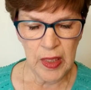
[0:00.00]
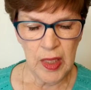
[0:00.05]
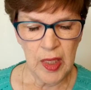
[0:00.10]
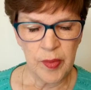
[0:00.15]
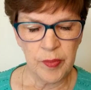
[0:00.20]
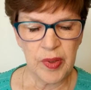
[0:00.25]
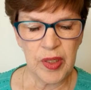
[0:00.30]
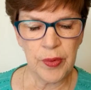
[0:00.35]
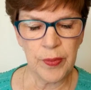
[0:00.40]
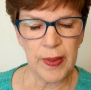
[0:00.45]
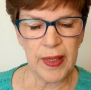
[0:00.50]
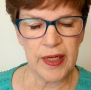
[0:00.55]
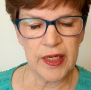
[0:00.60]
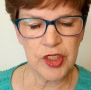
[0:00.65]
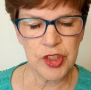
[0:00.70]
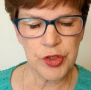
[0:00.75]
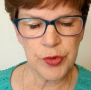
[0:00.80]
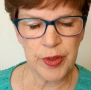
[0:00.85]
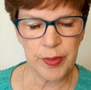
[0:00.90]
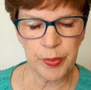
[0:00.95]
Be ready
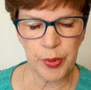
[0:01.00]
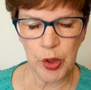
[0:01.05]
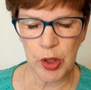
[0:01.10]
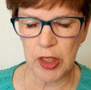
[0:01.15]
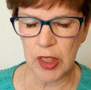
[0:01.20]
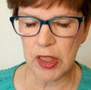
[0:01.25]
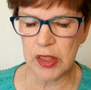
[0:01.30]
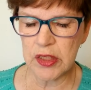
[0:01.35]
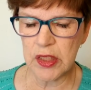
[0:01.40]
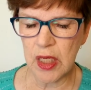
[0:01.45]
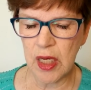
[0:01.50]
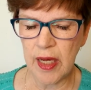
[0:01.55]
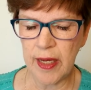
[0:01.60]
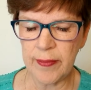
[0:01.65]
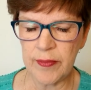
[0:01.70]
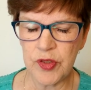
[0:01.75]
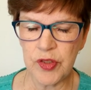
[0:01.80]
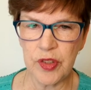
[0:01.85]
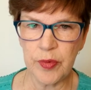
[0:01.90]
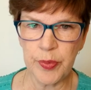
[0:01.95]
to report on time
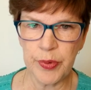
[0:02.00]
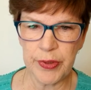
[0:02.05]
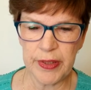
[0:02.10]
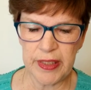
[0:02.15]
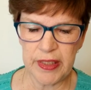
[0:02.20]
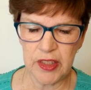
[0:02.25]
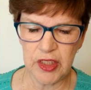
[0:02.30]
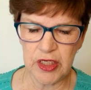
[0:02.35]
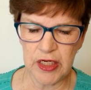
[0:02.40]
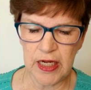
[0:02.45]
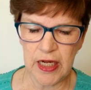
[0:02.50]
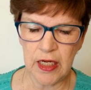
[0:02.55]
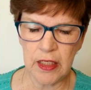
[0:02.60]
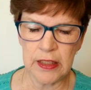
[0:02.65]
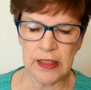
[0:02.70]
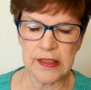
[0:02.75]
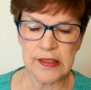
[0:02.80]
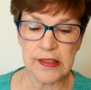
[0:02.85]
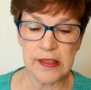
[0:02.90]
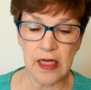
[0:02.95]
to the parade ground
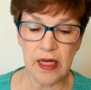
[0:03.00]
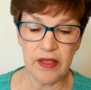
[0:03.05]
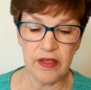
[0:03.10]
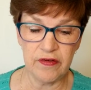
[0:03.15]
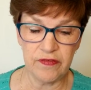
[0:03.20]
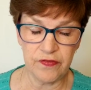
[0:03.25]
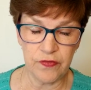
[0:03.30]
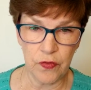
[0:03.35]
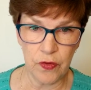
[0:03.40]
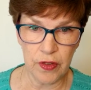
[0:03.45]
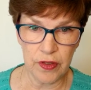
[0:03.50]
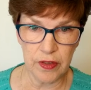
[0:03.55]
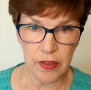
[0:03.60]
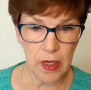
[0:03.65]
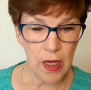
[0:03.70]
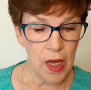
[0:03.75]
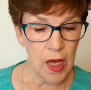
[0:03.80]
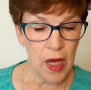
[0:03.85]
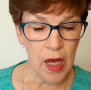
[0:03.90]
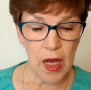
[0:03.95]
inside the fort.
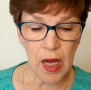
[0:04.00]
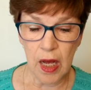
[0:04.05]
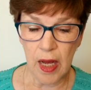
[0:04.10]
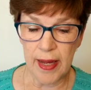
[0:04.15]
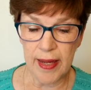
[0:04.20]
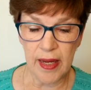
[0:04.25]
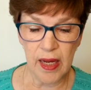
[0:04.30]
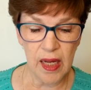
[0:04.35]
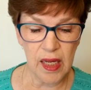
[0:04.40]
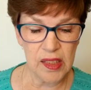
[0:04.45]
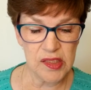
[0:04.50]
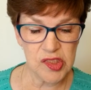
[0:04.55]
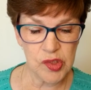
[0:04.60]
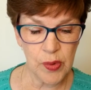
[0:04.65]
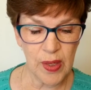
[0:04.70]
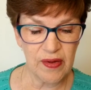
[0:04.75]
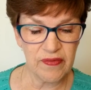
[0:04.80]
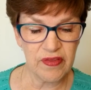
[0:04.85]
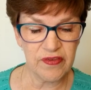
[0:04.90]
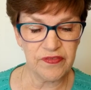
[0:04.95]
I also
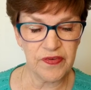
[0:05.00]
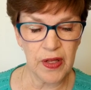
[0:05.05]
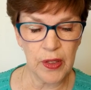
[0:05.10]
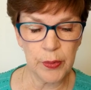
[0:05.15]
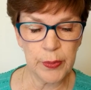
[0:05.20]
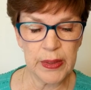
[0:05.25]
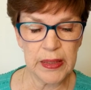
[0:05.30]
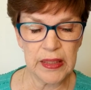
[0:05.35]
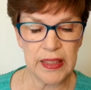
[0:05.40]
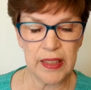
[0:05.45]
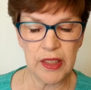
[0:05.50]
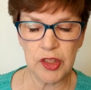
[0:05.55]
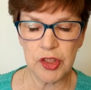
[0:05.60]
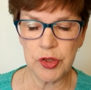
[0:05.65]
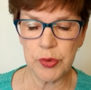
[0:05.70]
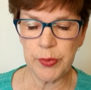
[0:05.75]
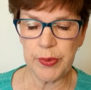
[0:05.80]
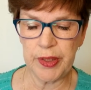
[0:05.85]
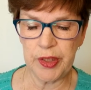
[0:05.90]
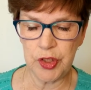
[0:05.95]
have the following letter to
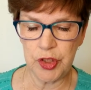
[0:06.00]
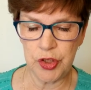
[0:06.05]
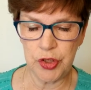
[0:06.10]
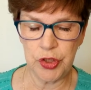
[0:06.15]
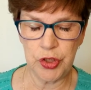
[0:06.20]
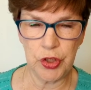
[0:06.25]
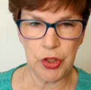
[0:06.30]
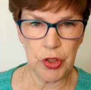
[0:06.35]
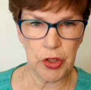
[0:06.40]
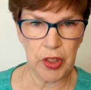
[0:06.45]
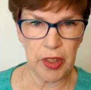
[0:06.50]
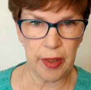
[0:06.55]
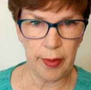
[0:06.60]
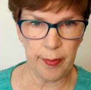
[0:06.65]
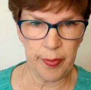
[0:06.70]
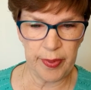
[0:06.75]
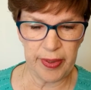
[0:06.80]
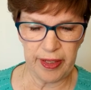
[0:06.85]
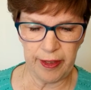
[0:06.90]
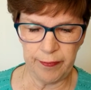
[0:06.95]
read to your
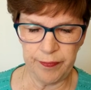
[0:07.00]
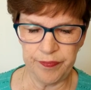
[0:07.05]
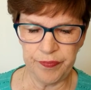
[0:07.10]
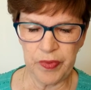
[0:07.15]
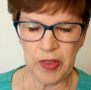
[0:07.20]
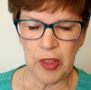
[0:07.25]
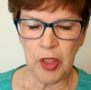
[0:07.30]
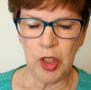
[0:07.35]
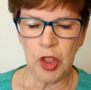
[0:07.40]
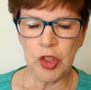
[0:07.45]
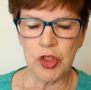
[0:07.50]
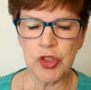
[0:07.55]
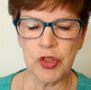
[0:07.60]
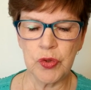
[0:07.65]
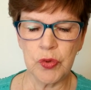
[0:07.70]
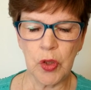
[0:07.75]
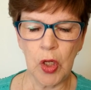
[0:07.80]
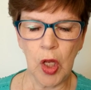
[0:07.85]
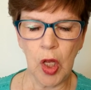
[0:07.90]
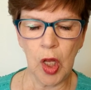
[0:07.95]
company.
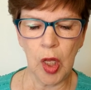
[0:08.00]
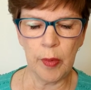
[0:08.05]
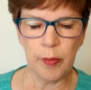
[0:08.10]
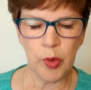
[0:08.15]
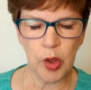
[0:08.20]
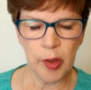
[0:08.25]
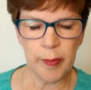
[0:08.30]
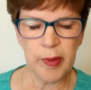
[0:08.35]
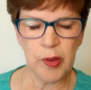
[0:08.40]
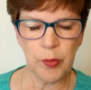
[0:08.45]
To all Mormon